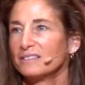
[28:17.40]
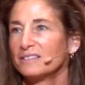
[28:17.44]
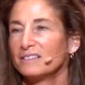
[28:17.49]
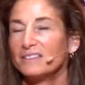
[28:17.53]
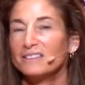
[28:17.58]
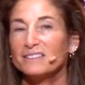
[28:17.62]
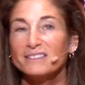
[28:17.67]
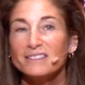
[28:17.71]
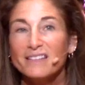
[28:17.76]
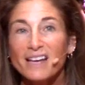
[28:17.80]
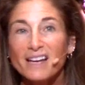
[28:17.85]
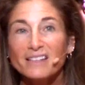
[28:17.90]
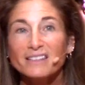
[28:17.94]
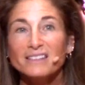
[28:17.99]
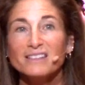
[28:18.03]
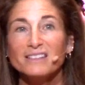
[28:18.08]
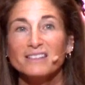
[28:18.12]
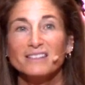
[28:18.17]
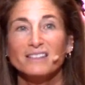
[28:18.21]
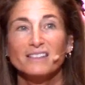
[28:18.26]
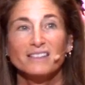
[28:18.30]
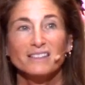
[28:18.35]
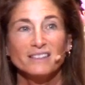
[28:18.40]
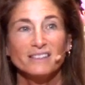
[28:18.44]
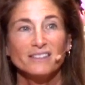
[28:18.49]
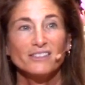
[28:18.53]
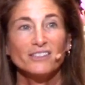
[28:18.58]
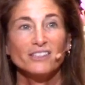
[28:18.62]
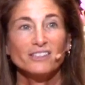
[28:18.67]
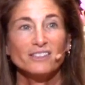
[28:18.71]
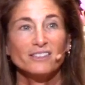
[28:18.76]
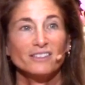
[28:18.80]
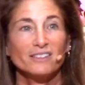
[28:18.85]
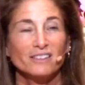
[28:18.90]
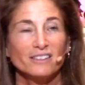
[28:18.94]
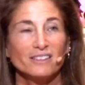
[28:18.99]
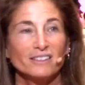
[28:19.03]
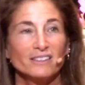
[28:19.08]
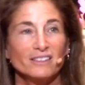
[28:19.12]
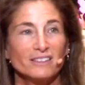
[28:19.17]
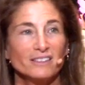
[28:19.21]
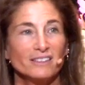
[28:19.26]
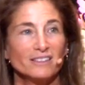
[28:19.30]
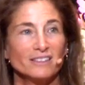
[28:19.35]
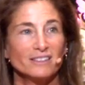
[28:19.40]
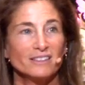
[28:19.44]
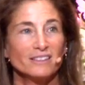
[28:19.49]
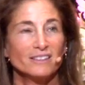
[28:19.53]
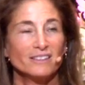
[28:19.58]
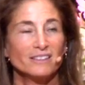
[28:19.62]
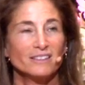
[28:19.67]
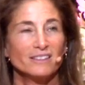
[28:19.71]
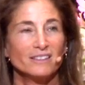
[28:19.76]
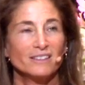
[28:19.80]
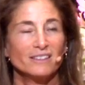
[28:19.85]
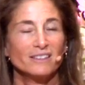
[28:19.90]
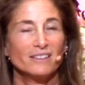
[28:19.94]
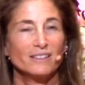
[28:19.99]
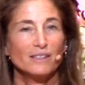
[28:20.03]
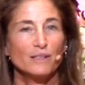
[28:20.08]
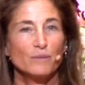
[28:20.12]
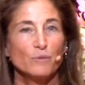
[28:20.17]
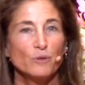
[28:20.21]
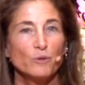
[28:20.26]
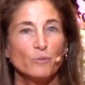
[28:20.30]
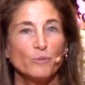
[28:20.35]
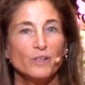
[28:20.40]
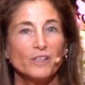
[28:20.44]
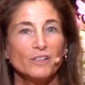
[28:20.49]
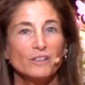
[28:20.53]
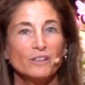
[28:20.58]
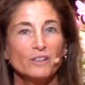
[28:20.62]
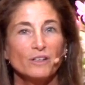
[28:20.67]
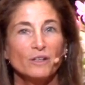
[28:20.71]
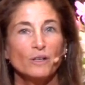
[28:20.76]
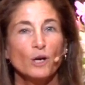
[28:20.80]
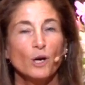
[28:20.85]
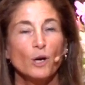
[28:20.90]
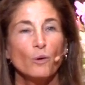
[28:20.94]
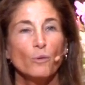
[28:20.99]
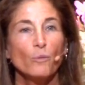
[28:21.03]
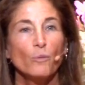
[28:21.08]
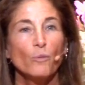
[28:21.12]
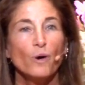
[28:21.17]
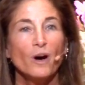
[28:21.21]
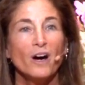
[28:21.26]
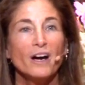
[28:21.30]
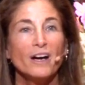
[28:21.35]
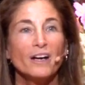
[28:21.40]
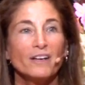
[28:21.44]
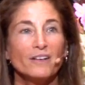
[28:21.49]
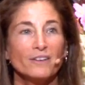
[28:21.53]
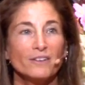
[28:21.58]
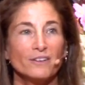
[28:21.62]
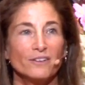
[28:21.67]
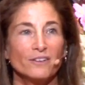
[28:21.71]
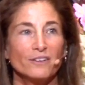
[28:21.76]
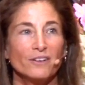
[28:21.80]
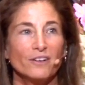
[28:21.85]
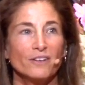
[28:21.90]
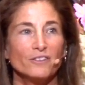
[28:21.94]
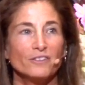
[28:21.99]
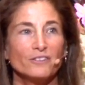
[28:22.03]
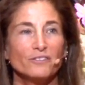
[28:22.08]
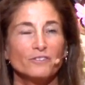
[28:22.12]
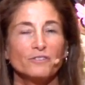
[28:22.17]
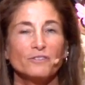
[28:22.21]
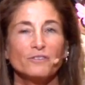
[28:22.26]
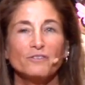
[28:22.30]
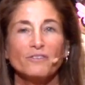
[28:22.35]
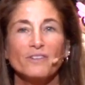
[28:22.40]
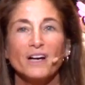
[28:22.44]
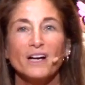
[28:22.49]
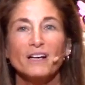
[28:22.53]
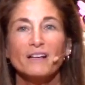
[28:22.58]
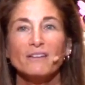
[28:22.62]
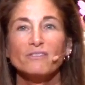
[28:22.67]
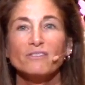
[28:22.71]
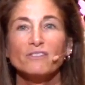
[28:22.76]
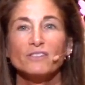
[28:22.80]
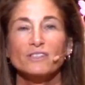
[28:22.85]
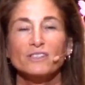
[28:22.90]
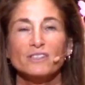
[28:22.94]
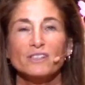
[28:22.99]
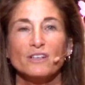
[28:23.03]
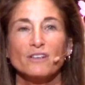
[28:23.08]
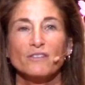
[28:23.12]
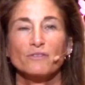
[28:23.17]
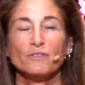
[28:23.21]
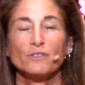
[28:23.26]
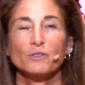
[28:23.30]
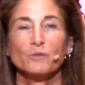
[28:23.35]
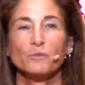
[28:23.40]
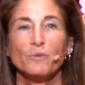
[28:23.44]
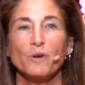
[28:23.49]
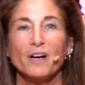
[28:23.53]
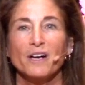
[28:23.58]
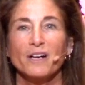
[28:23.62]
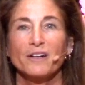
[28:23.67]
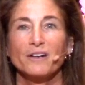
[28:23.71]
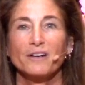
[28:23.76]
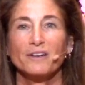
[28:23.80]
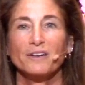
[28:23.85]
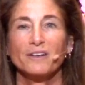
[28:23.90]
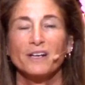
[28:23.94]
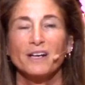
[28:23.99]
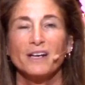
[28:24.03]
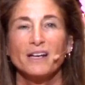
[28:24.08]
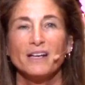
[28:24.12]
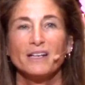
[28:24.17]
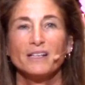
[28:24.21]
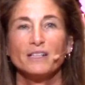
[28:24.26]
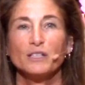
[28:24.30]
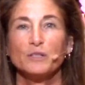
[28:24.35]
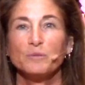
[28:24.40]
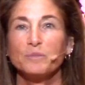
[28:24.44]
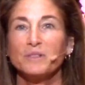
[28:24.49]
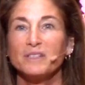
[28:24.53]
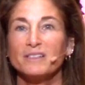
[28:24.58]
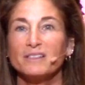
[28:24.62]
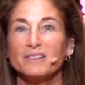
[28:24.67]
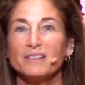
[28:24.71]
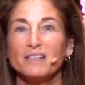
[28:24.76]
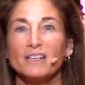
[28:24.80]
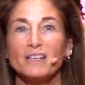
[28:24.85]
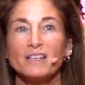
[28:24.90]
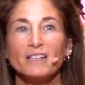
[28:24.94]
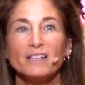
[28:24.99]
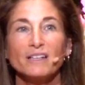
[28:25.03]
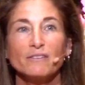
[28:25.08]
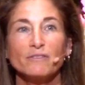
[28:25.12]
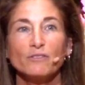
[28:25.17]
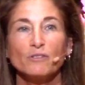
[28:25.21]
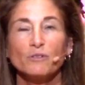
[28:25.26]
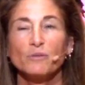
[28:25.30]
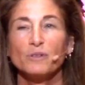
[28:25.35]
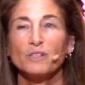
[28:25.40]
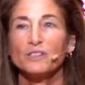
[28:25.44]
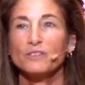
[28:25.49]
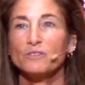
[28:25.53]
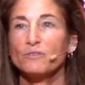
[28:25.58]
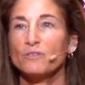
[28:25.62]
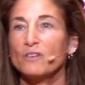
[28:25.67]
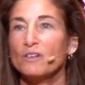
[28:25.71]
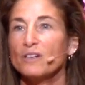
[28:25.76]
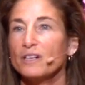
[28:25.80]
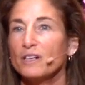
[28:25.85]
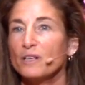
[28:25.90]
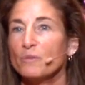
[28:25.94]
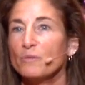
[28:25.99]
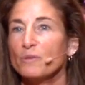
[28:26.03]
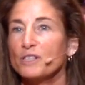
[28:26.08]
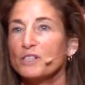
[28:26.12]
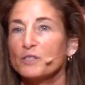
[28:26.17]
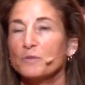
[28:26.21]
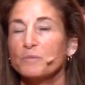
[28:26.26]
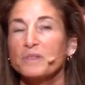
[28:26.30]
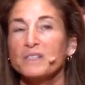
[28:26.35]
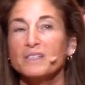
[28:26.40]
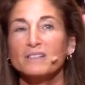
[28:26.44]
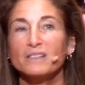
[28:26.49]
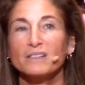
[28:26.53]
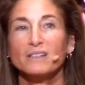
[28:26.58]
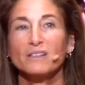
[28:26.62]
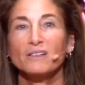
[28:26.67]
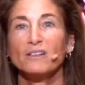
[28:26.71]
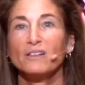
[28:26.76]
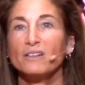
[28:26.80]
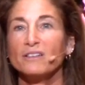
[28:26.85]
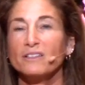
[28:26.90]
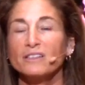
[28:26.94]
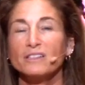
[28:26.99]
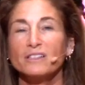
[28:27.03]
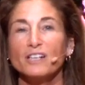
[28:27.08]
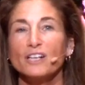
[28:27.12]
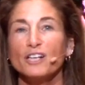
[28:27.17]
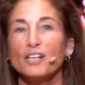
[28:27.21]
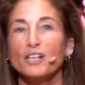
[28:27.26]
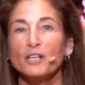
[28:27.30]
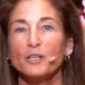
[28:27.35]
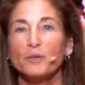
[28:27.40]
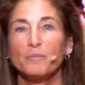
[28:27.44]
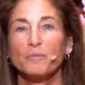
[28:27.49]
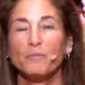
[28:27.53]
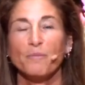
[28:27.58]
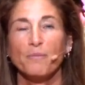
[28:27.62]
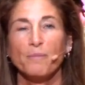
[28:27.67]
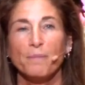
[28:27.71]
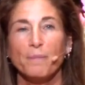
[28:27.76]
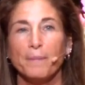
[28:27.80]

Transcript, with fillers: Because that's the conditioning. I mean, we are wired, our survival self is wired to be scanning for what's wrong and what's missing all the time.